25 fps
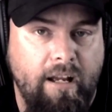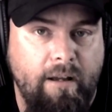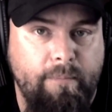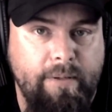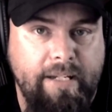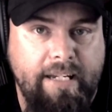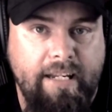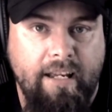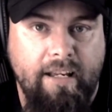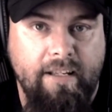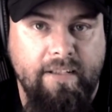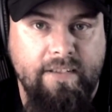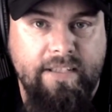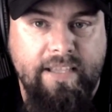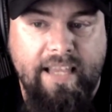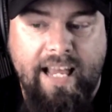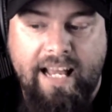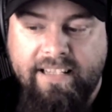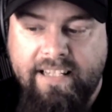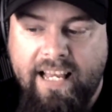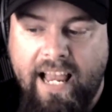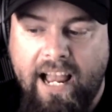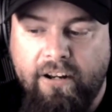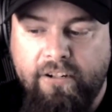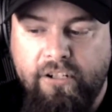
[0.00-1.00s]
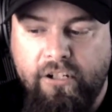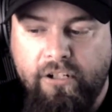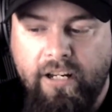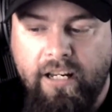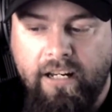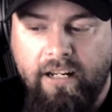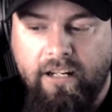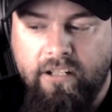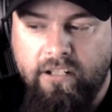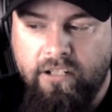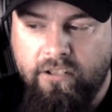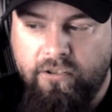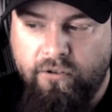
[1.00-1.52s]
Because that's how you
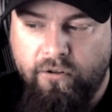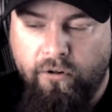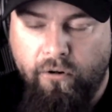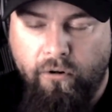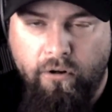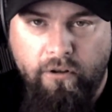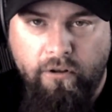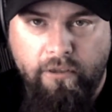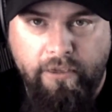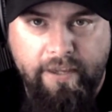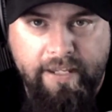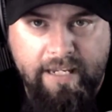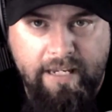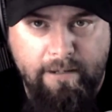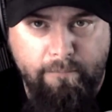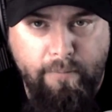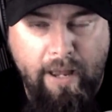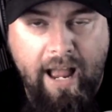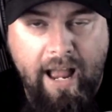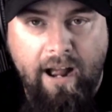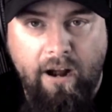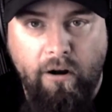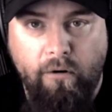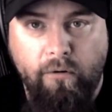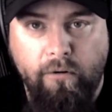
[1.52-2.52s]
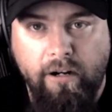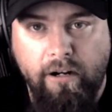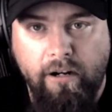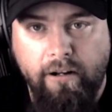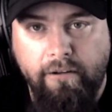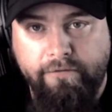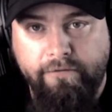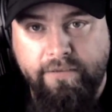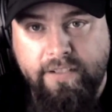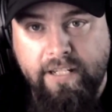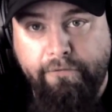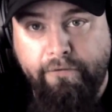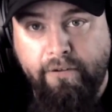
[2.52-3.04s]
can control the power
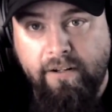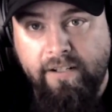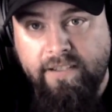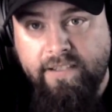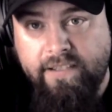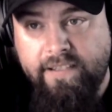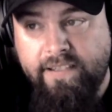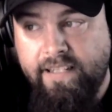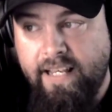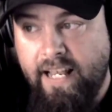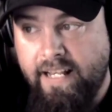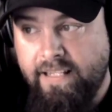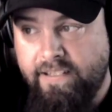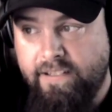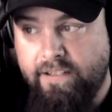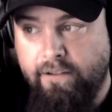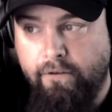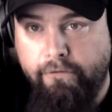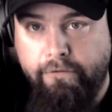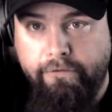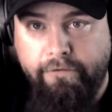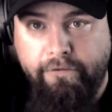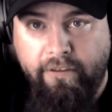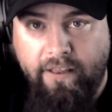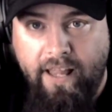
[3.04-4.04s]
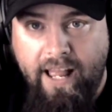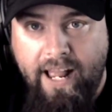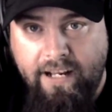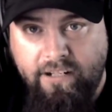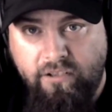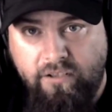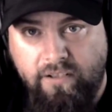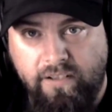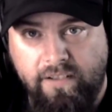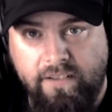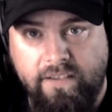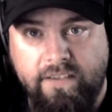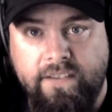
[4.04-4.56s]
of different sets of
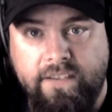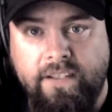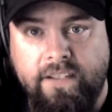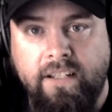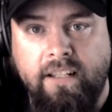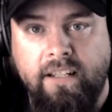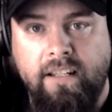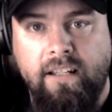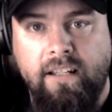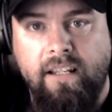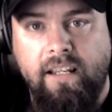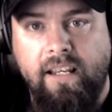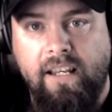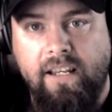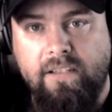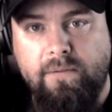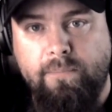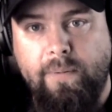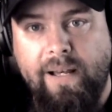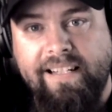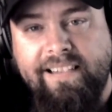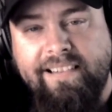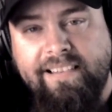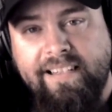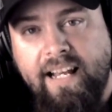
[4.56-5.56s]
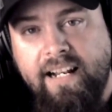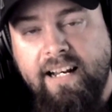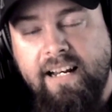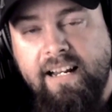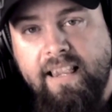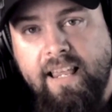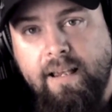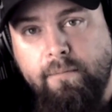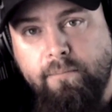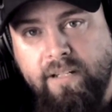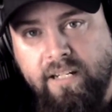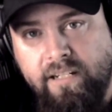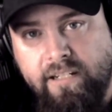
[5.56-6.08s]
flashes, is by setting
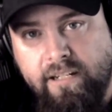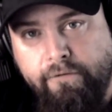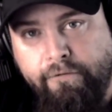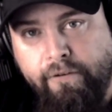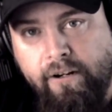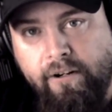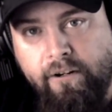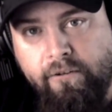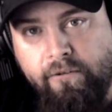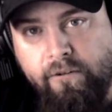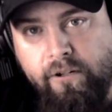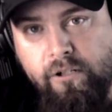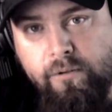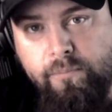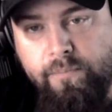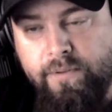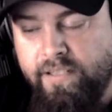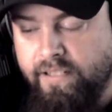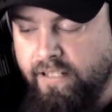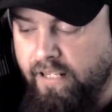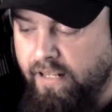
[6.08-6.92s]
them to different groups.